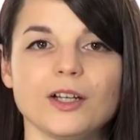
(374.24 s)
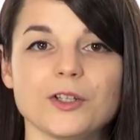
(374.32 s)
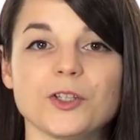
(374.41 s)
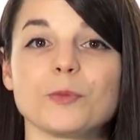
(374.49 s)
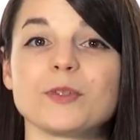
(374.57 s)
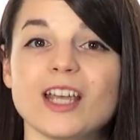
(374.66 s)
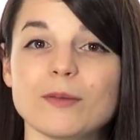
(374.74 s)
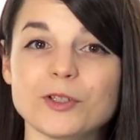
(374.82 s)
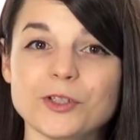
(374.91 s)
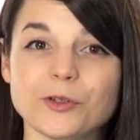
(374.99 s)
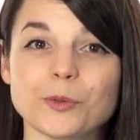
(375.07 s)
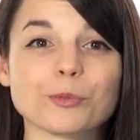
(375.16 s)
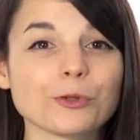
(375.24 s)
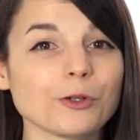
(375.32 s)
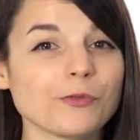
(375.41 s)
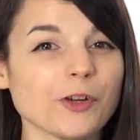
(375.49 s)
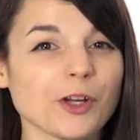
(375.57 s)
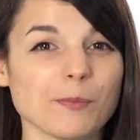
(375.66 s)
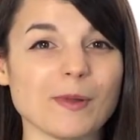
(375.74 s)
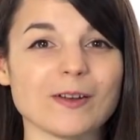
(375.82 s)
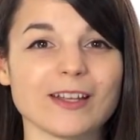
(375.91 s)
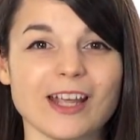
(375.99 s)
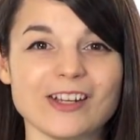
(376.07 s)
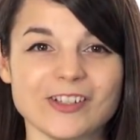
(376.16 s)
You'll be able to improve your
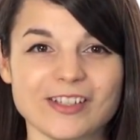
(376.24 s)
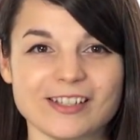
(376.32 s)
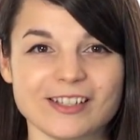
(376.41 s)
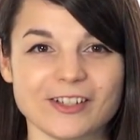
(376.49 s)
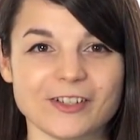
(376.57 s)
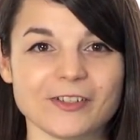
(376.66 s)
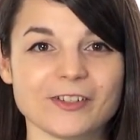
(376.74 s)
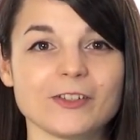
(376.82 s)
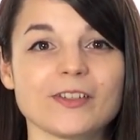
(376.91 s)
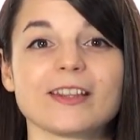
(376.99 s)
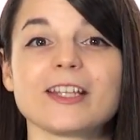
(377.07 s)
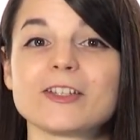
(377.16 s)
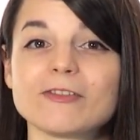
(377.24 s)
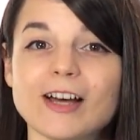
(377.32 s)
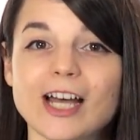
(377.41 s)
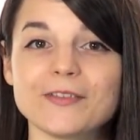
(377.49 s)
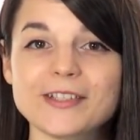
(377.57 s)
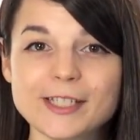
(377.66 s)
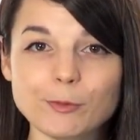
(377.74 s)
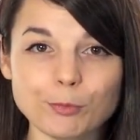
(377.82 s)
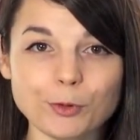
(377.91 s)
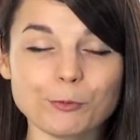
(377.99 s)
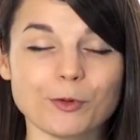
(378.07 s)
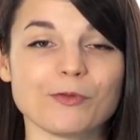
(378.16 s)
communication skills using these 5
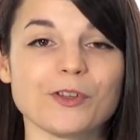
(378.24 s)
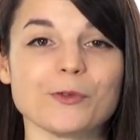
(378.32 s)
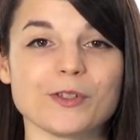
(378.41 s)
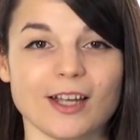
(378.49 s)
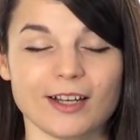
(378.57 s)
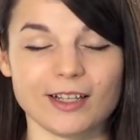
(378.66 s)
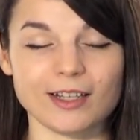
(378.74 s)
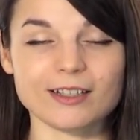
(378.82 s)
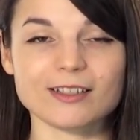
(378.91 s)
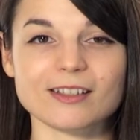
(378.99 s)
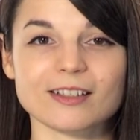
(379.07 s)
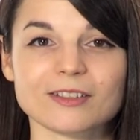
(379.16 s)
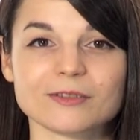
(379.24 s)
simple review techniques.